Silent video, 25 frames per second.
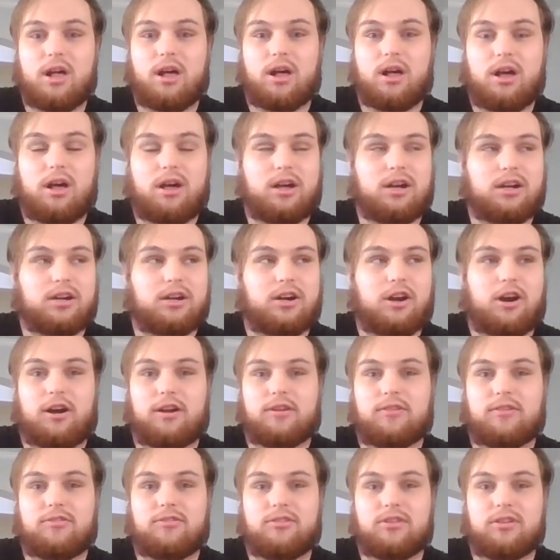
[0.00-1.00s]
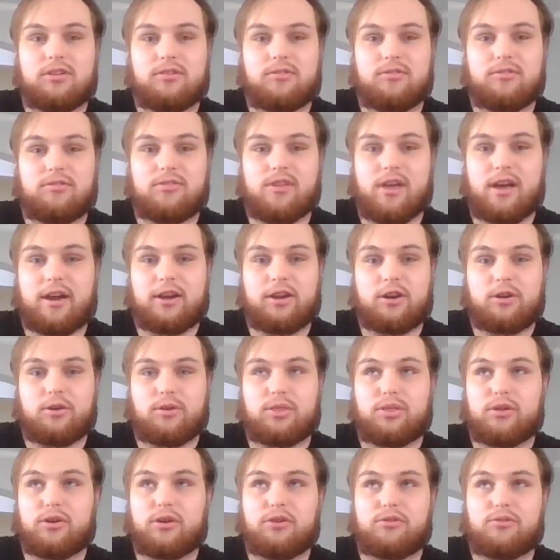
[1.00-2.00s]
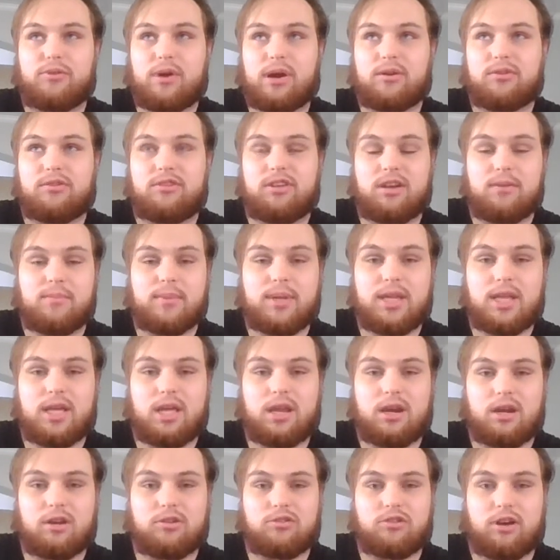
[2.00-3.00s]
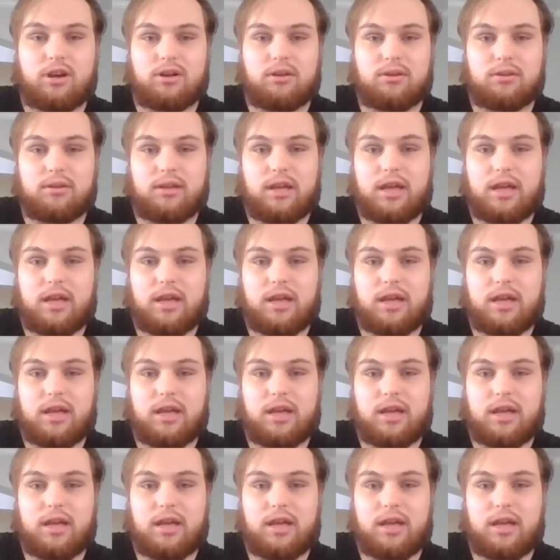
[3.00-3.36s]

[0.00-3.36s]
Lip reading: a constant second or third round team in the NHL